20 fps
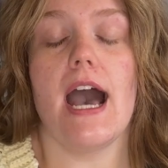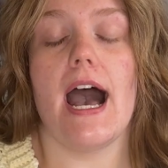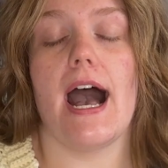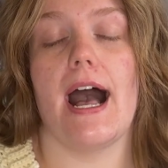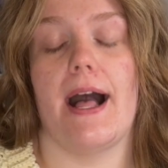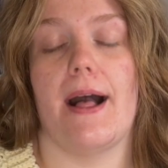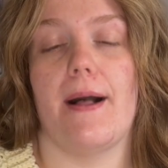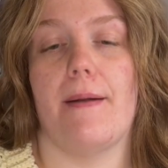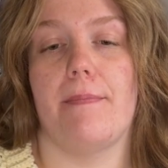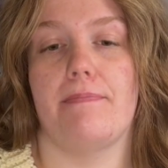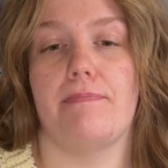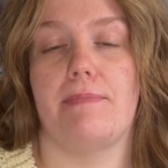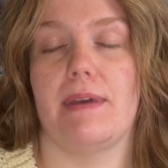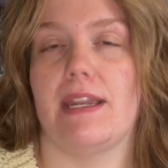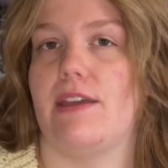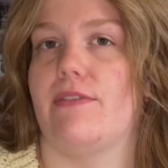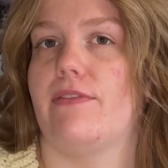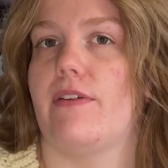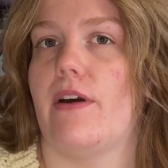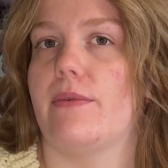But
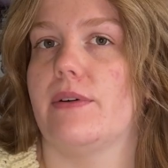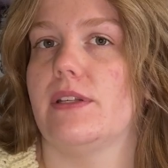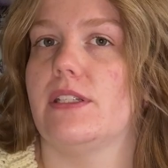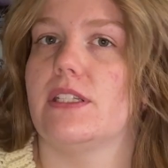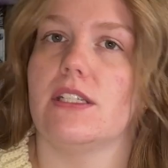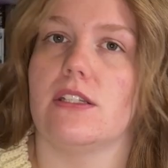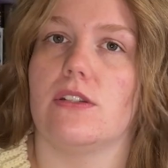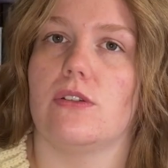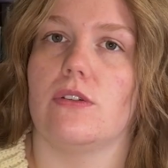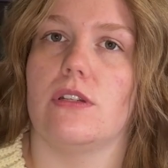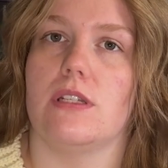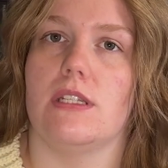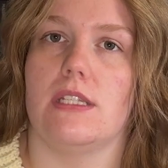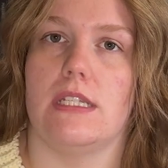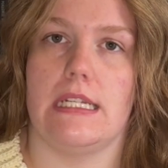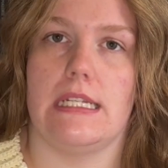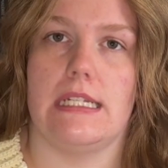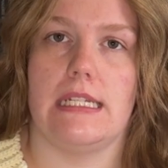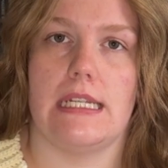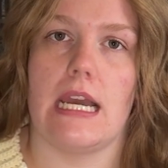if I was to sort of
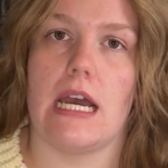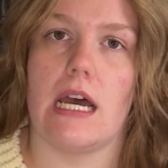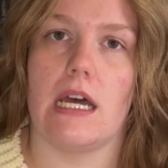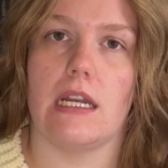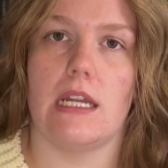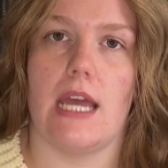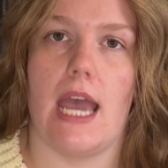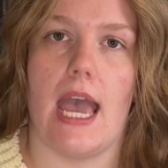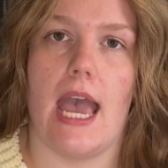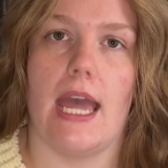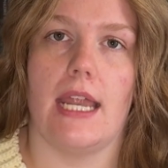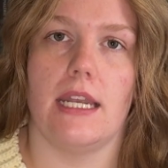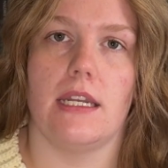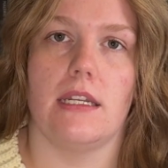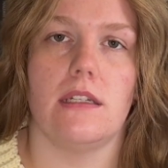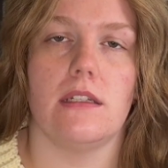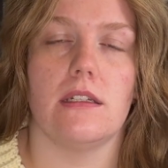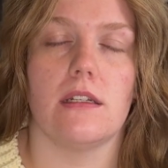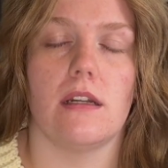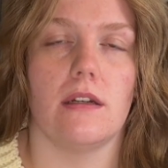sit down
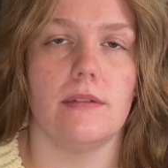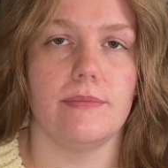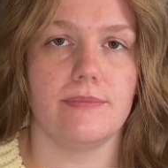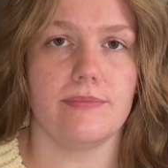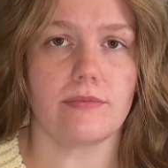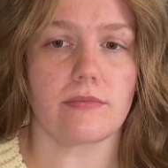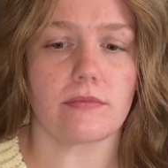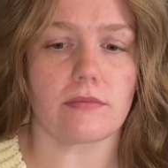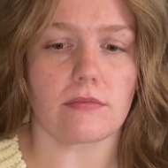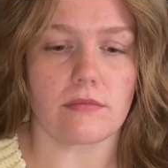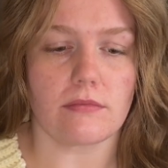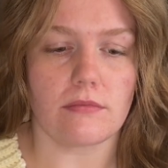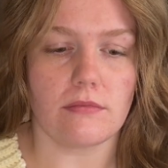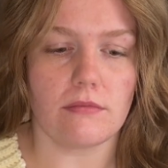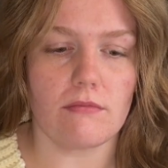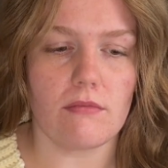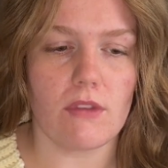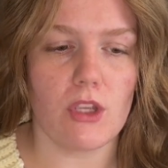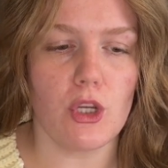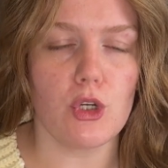and
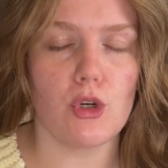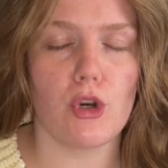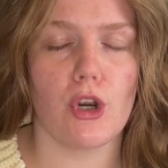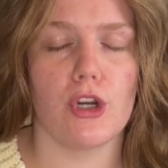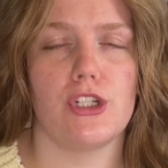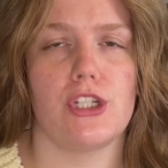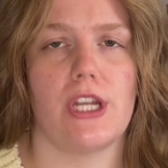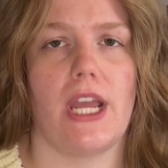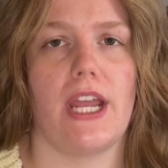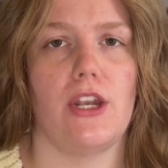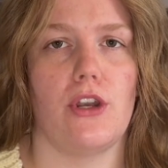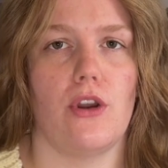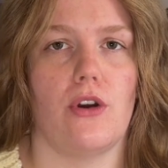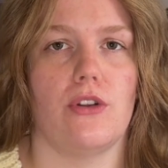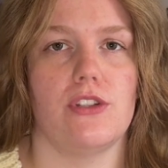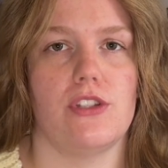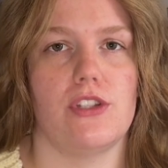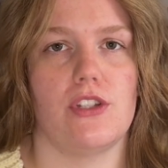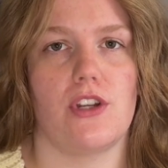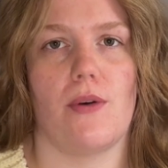crochet
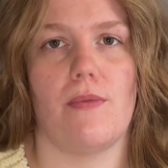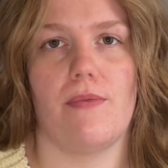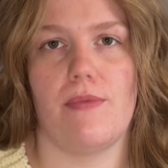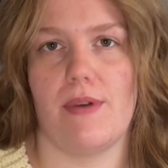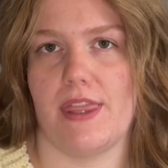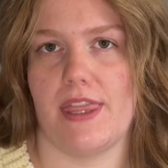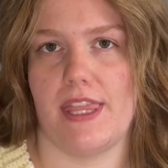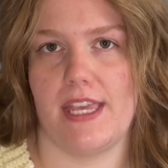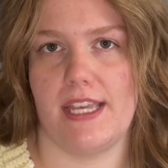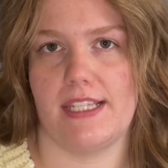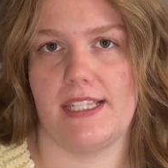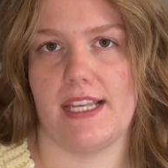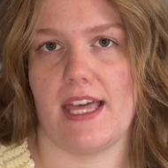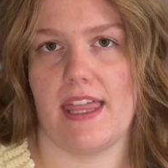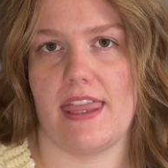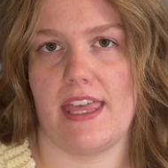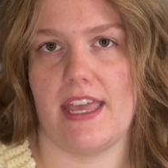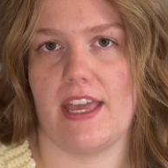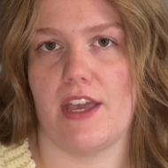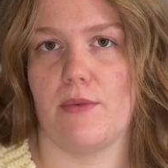non-stop with this, I
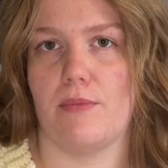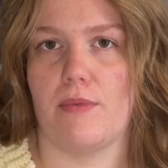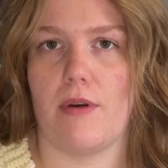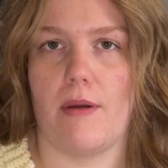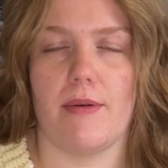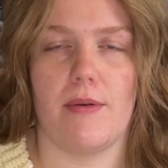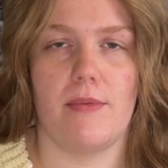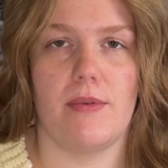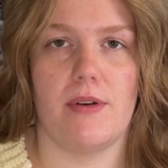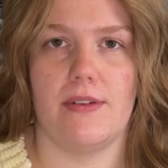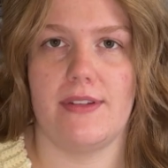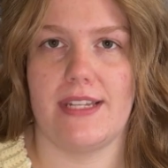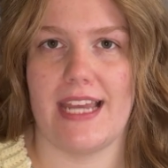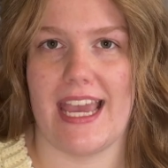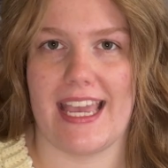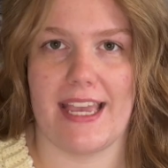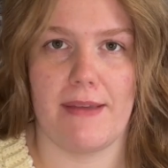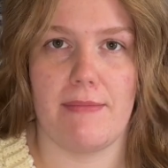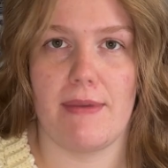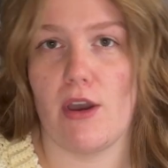think it probably would have
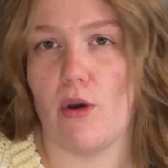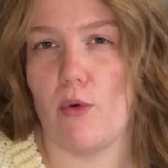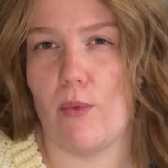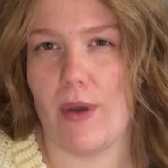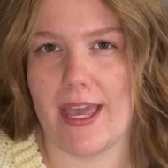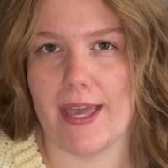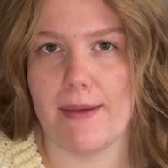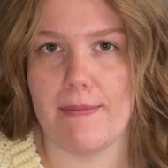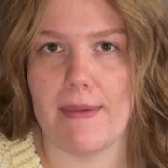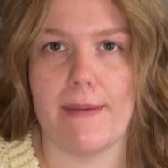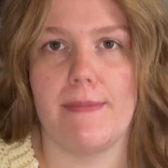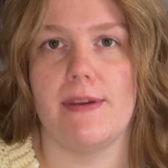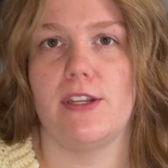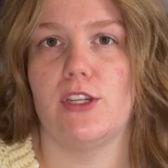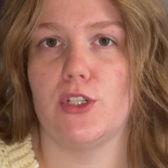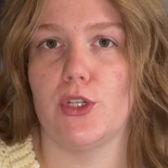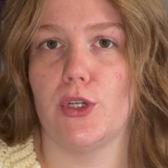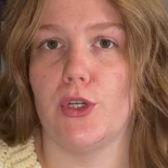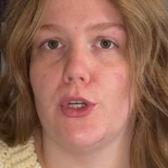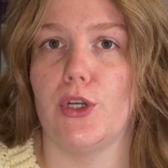taken me a week, maybe
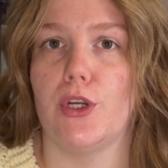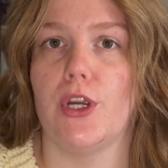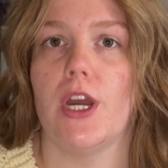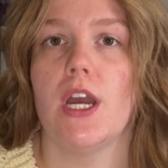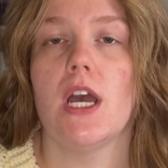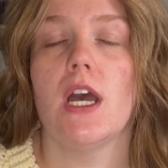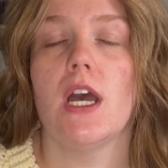2,